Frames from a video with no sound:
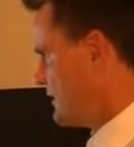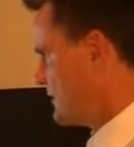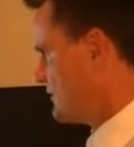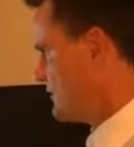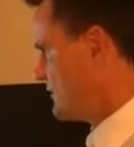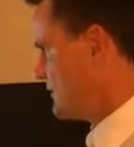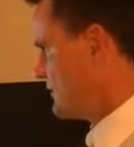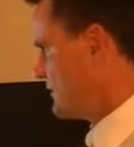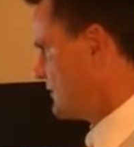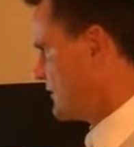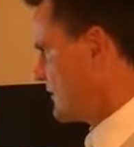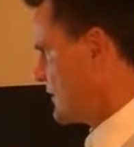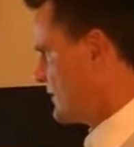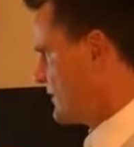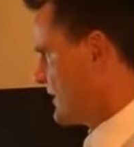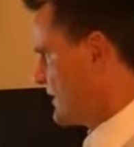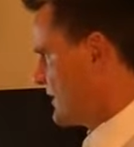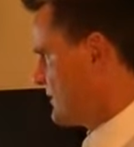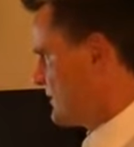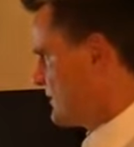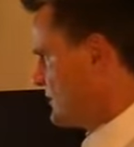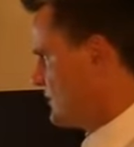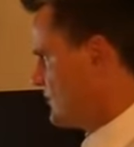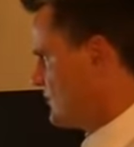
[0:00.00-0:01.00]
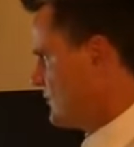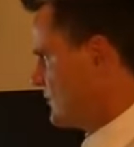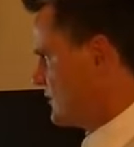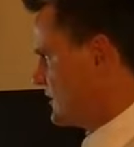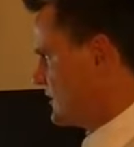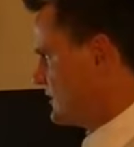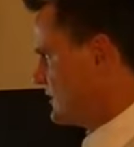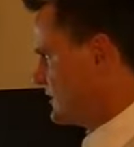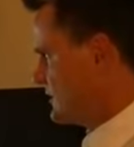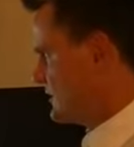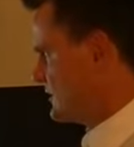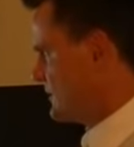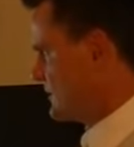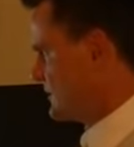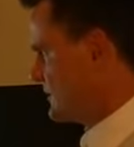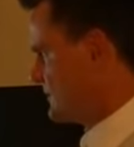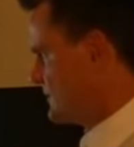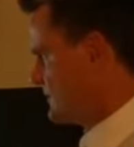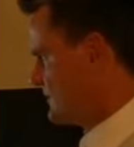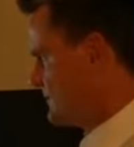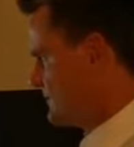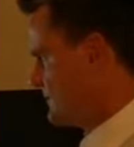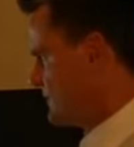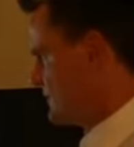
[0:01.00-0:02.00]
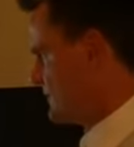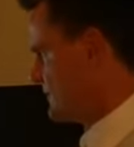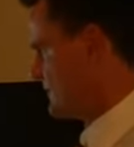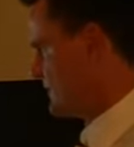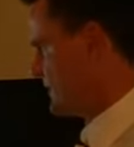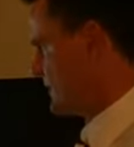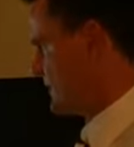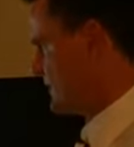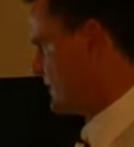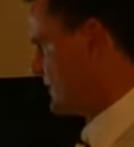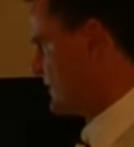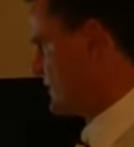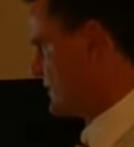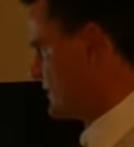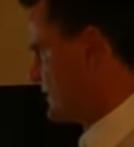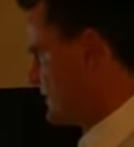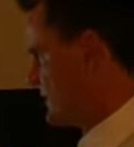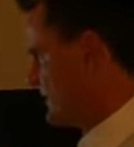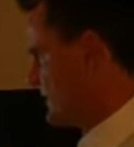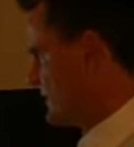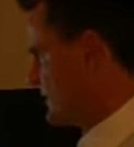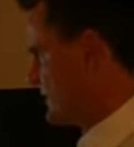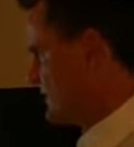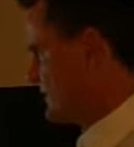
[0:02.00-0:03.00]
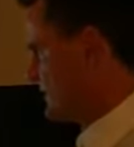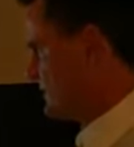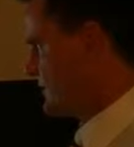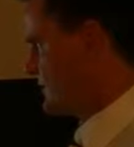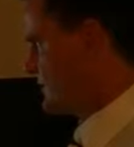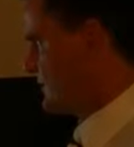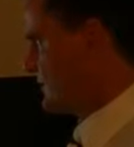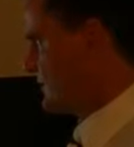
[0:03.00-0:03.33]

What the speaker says: So we'll go back to Wireshark. Oops, hang on, we'll go back to